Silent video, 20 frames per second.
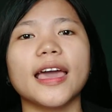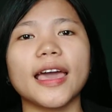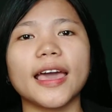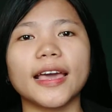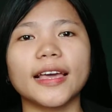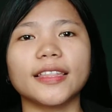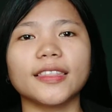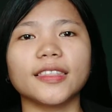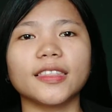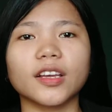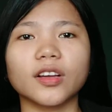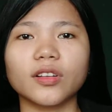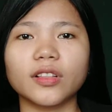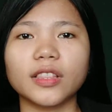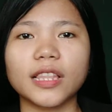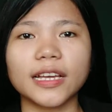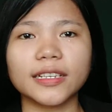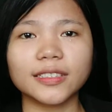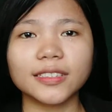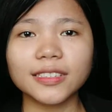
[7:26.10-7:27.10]
And the
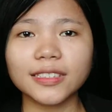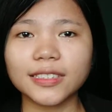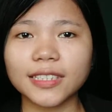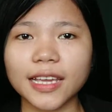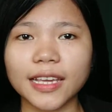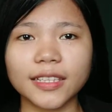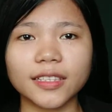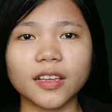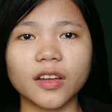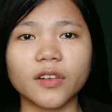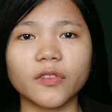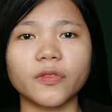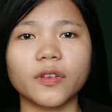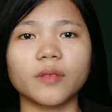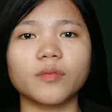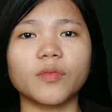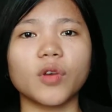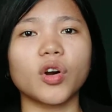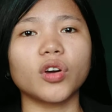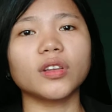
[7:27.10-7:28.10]
collected data
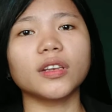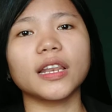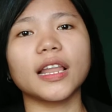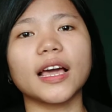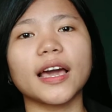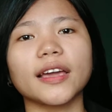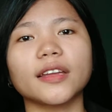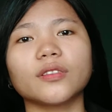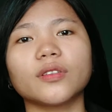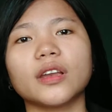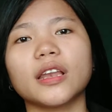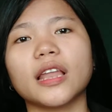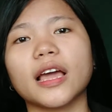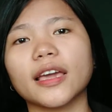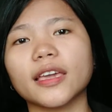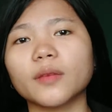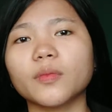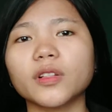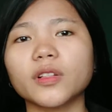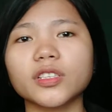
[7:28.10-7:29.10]
from online
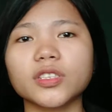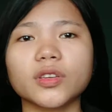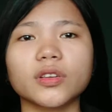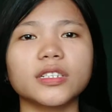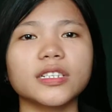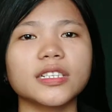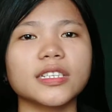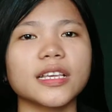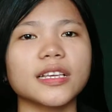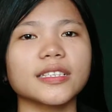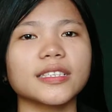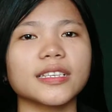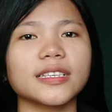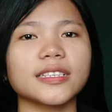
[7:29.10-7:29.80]
reliable sources